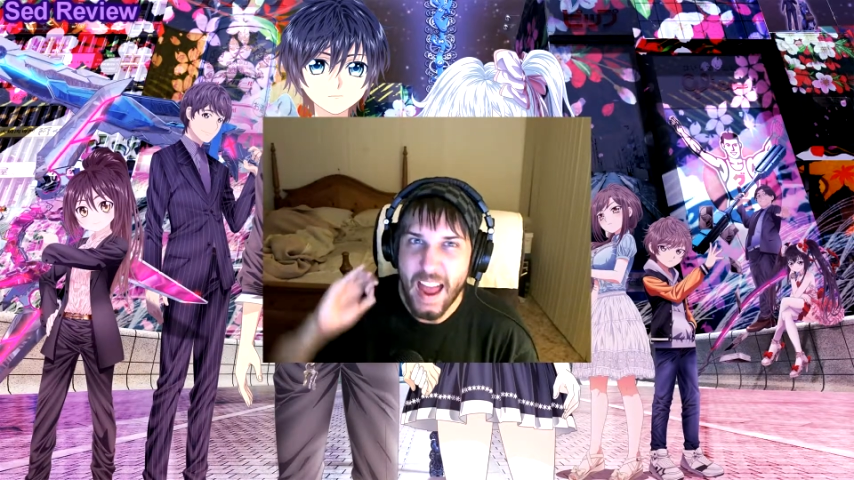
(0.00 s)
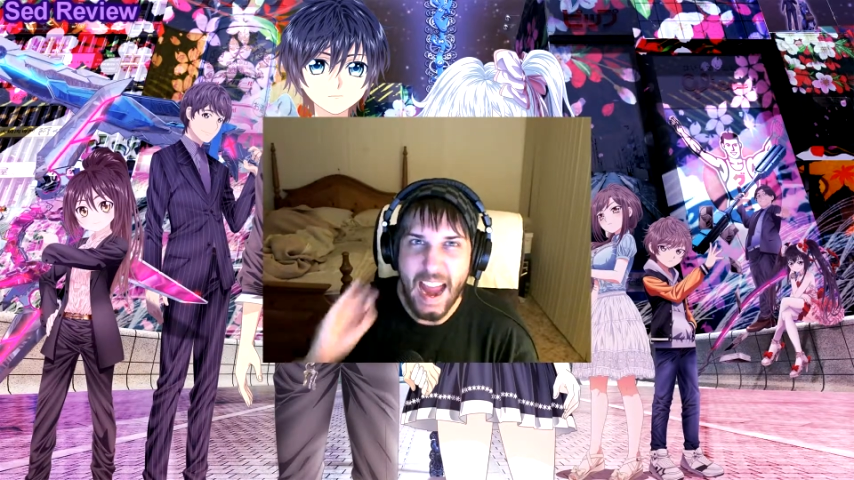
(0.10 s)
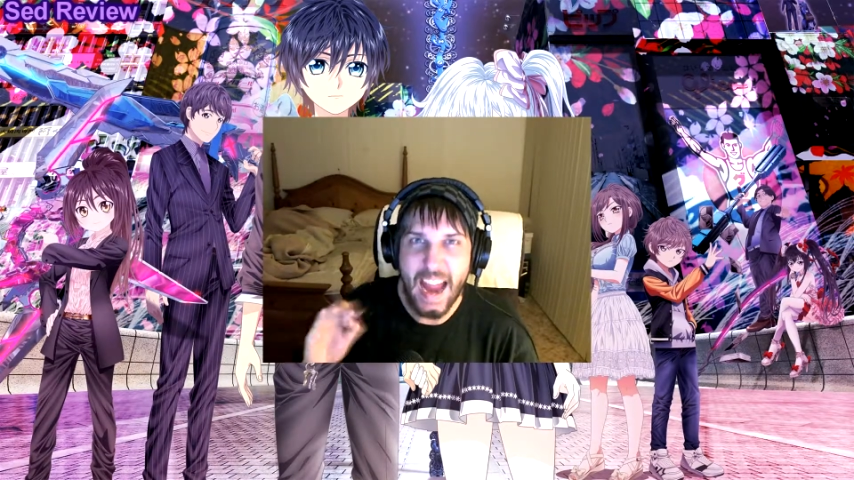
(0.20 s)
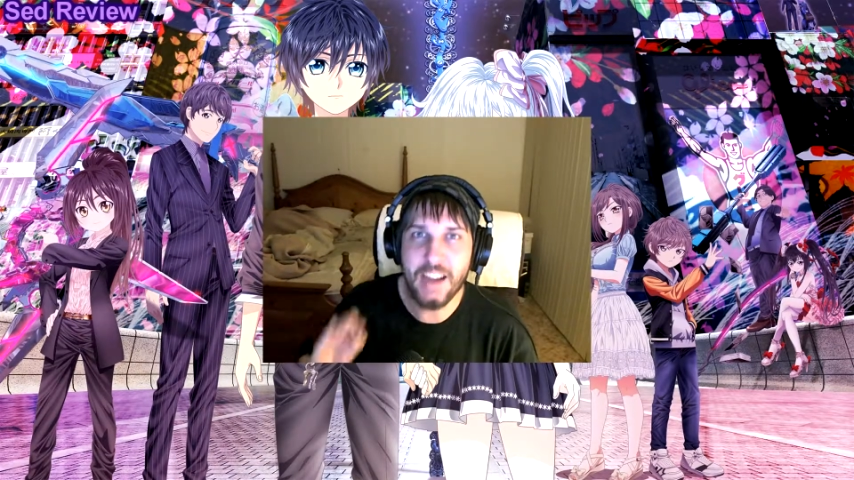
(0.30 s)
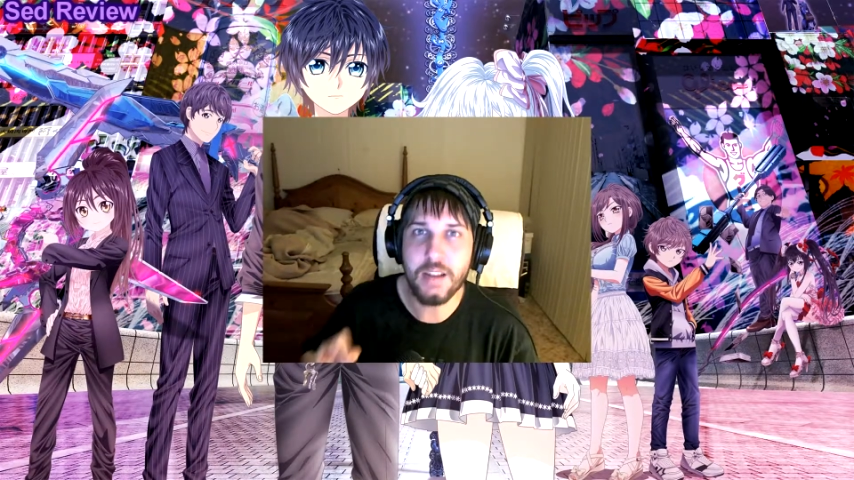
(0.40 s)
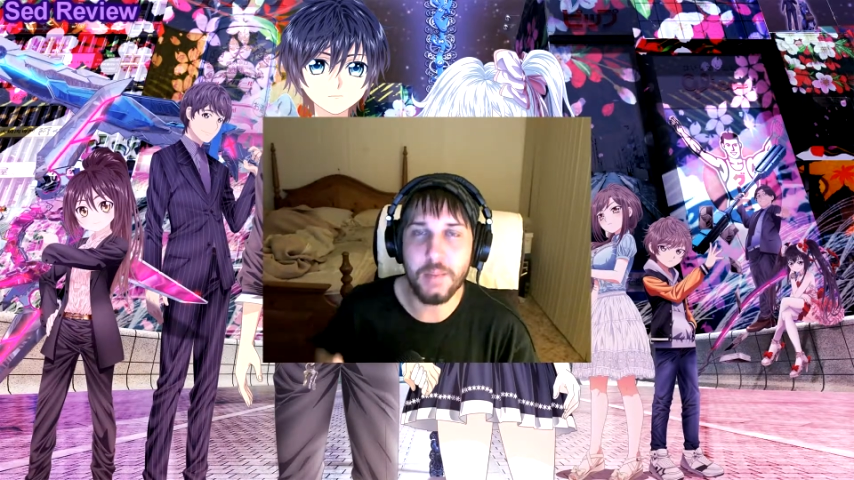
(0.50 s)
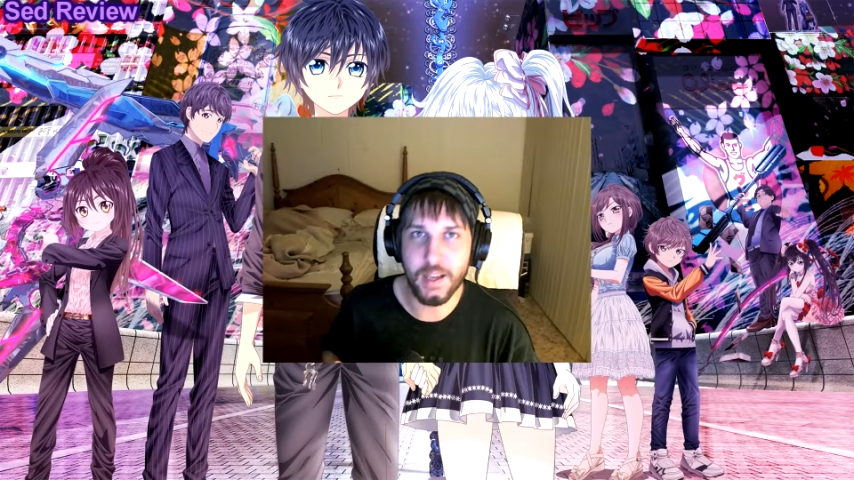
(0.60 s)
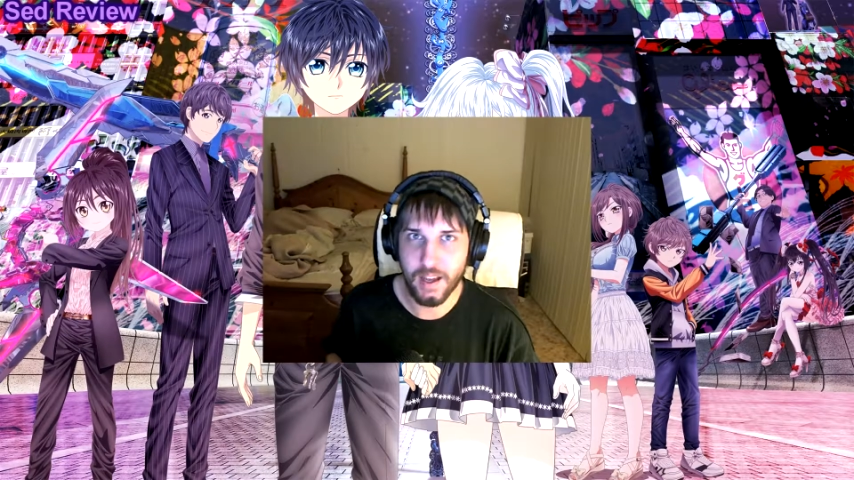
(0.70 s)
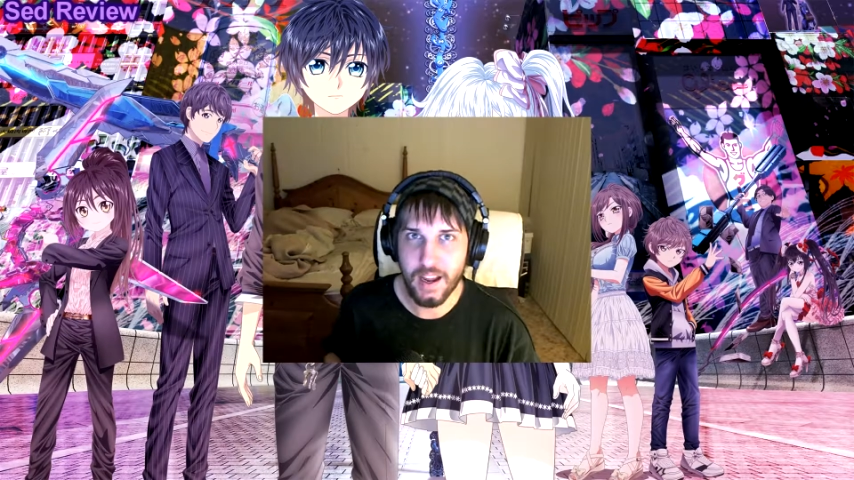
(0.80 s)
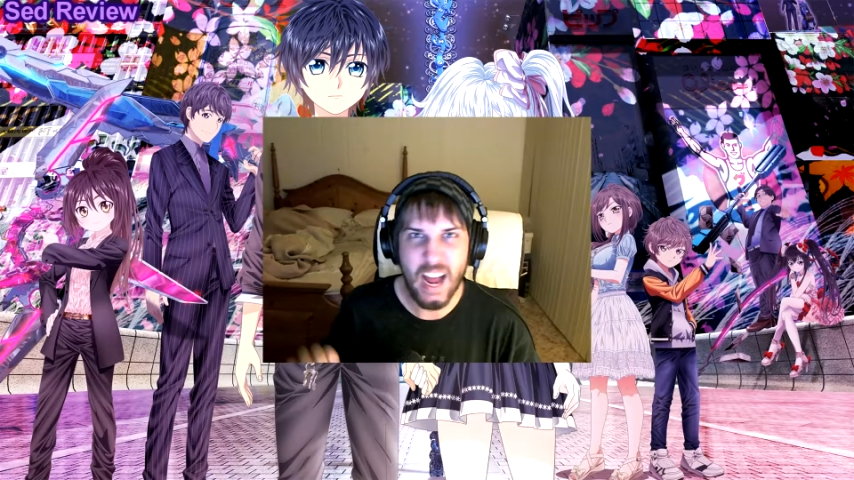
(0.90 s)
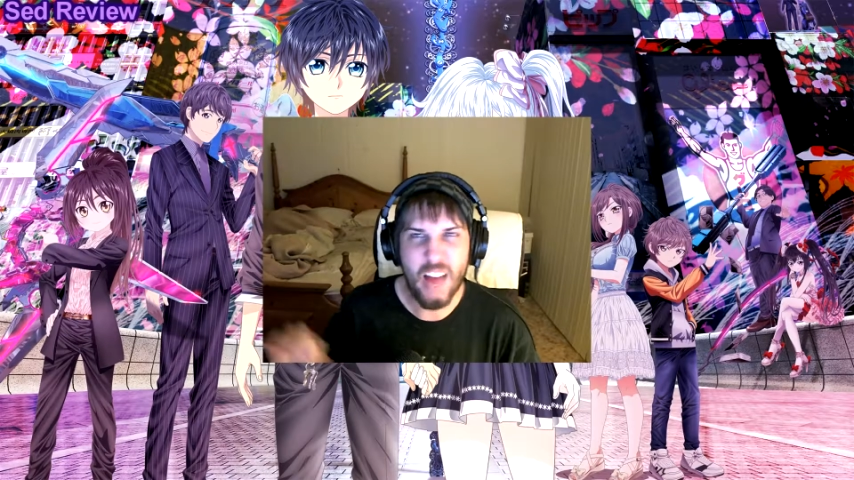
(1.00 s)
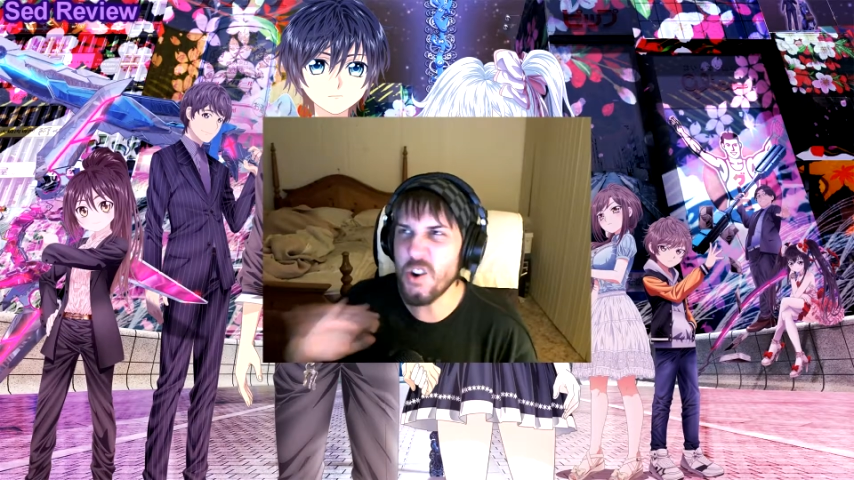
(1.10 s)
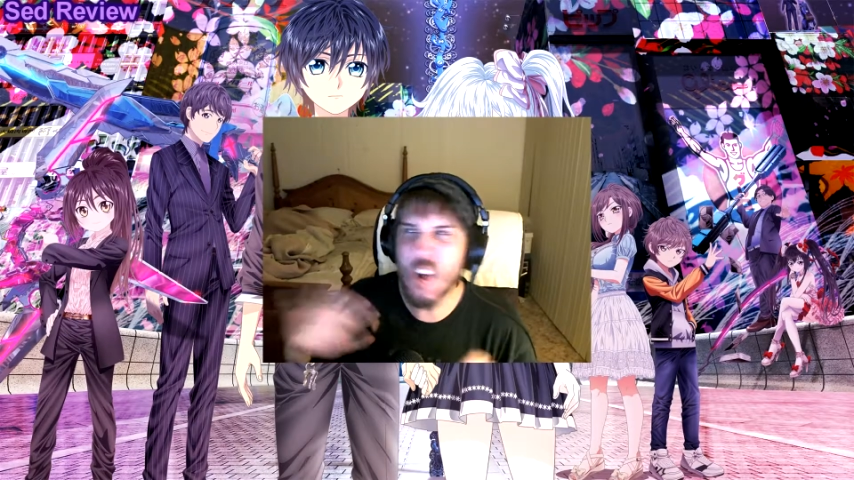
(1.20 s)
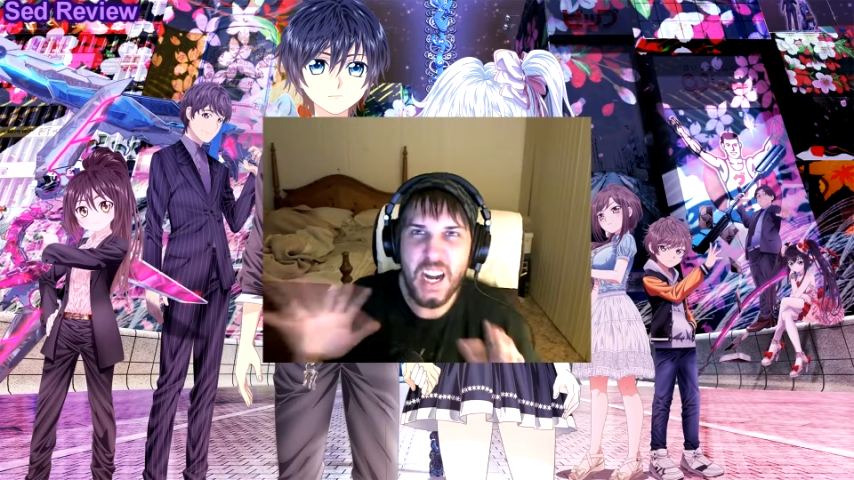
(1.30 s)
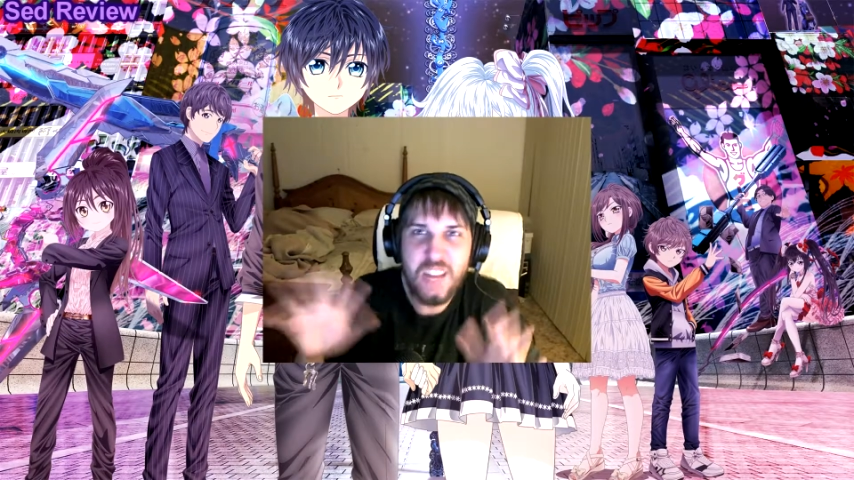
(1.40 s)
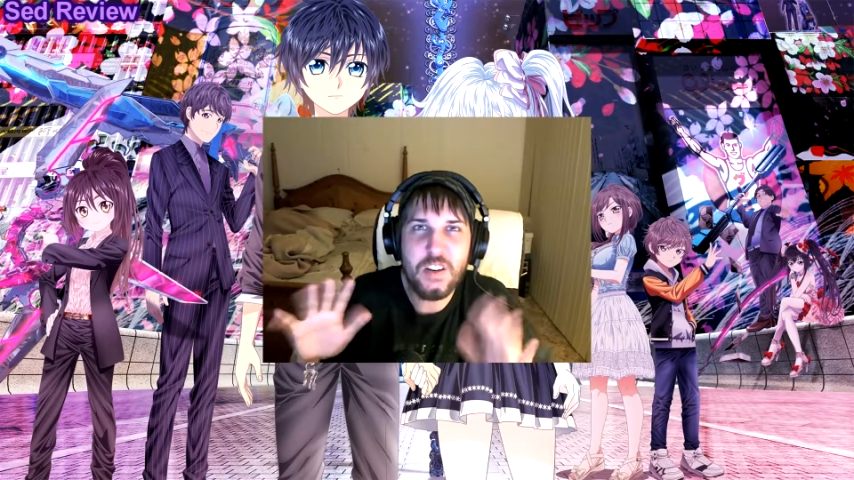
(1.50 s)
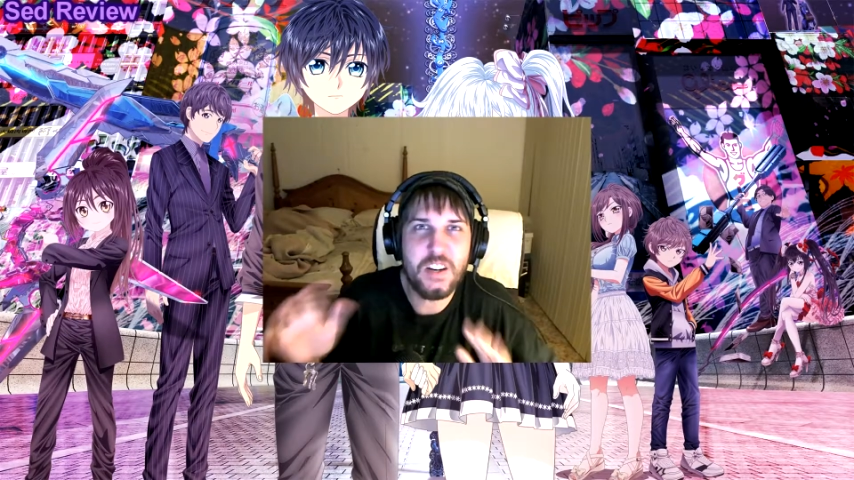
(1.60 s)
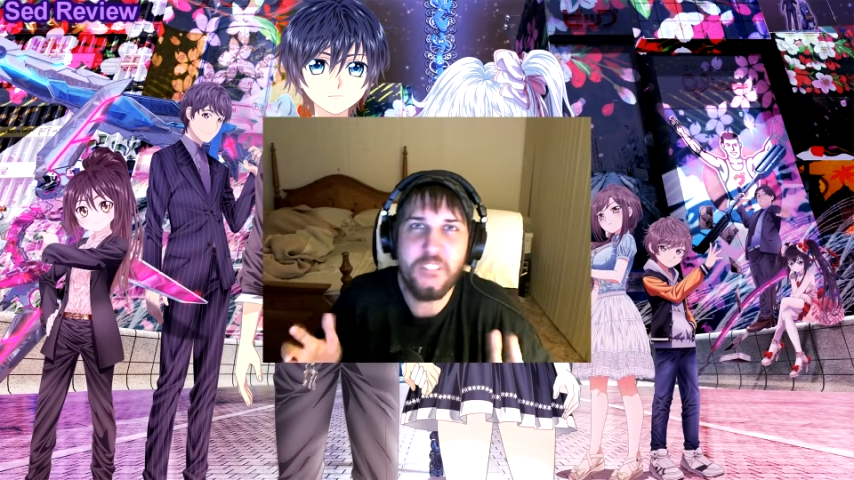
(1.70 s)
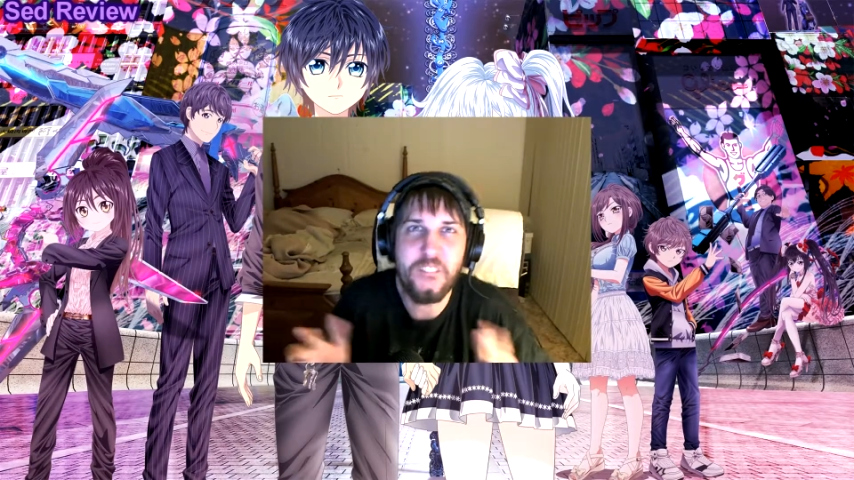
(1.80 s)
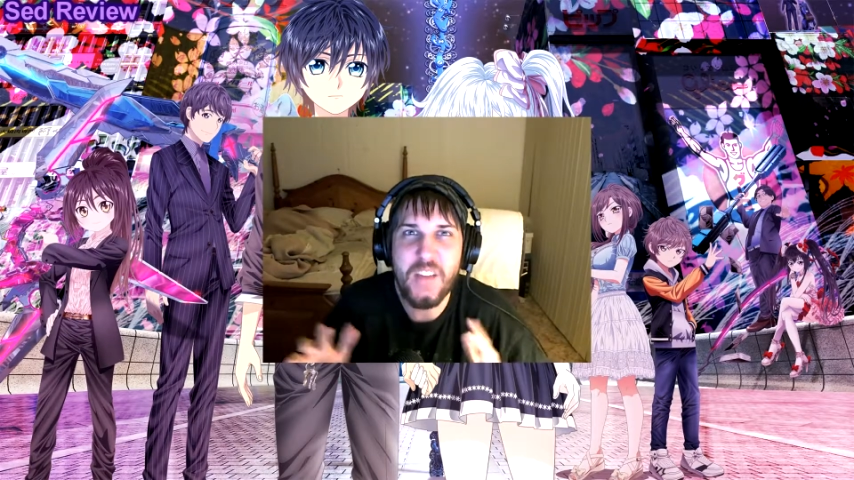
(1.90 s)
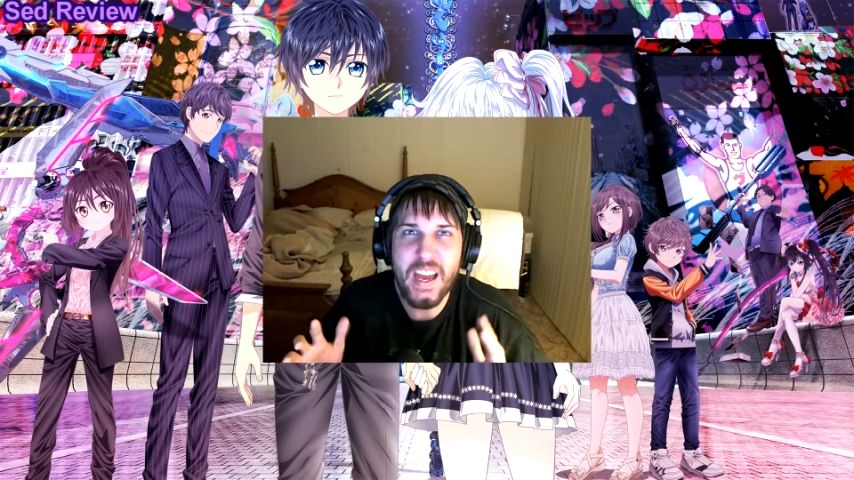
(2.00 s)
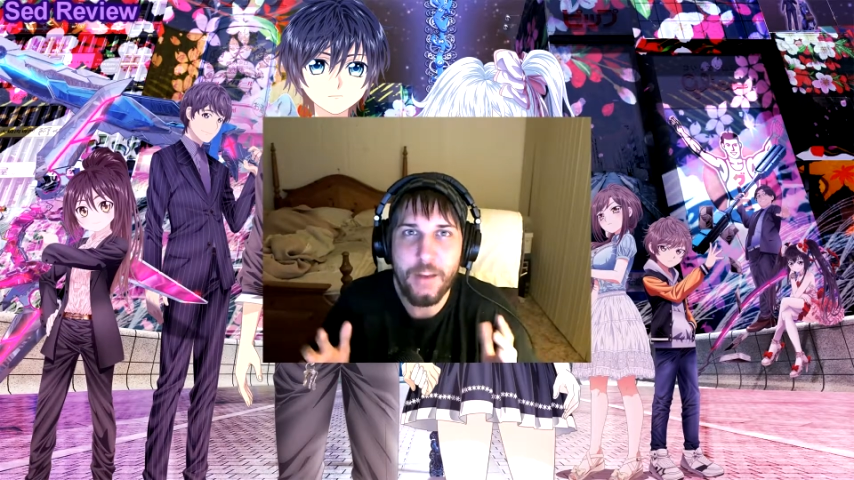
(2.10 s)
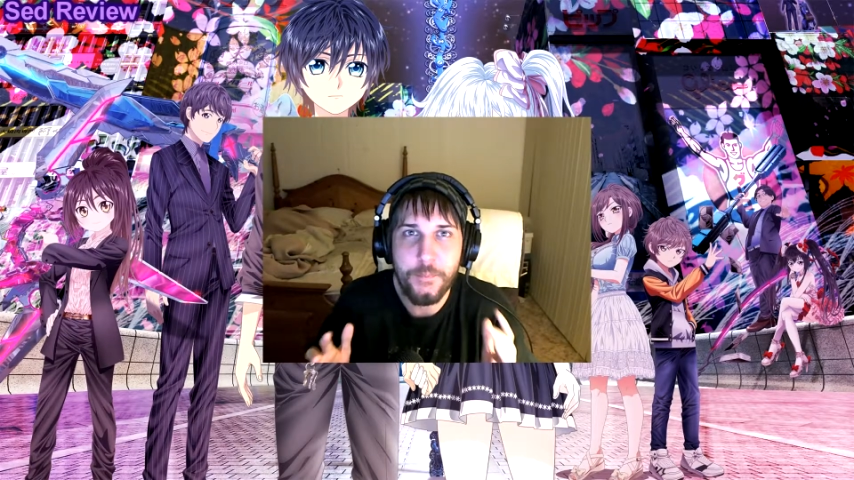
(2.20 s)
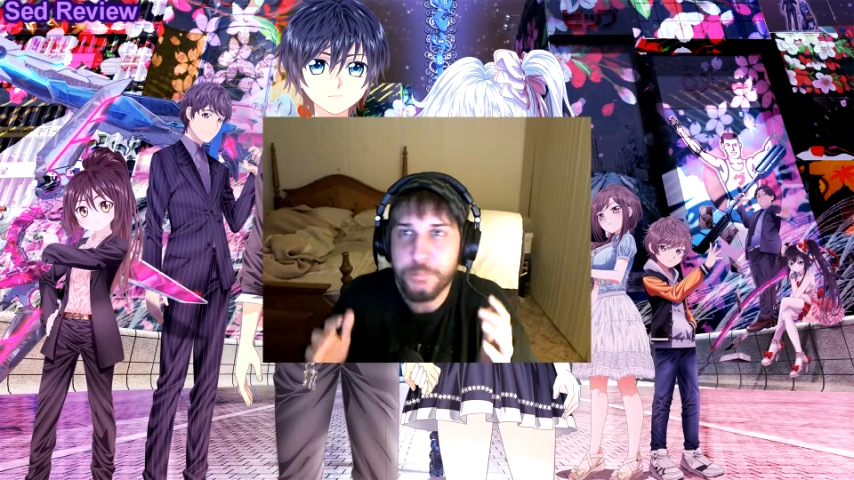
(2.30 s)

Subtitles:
anime, and they're not even gonna fit.